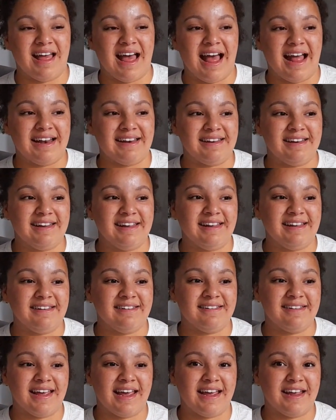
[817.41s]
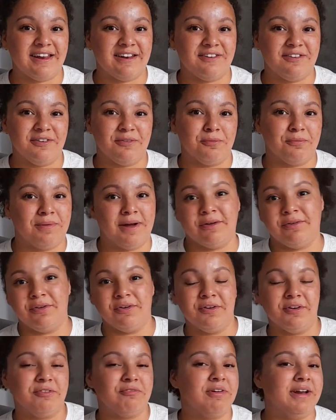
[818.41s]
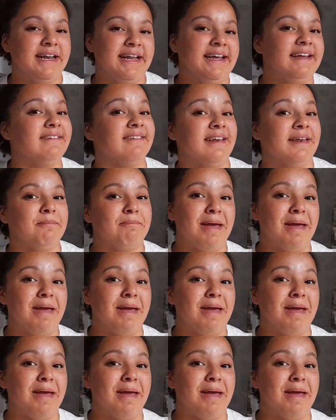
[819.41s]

and he said, wow, you could really easily